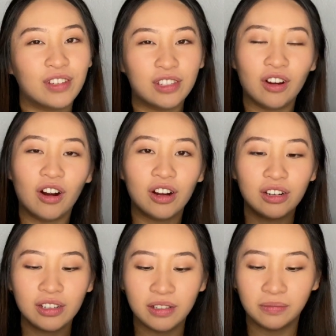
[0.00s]

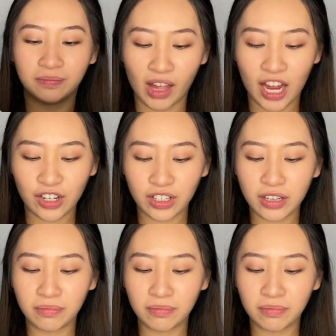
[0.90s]
stars. Actually,